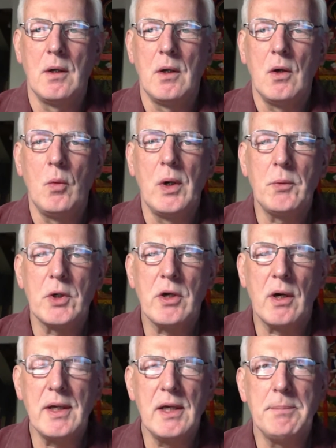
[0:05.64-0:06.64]
When we're
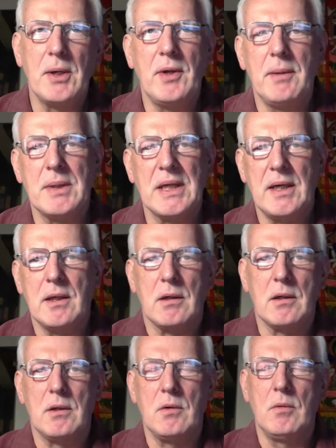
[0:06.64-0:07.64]
talking about Himalayan
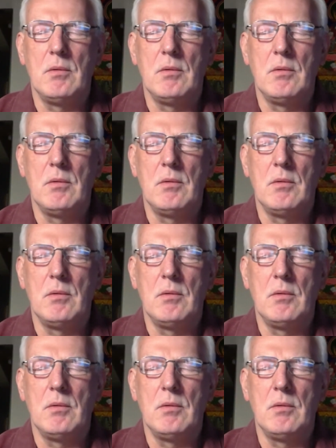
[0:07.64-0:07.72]
art,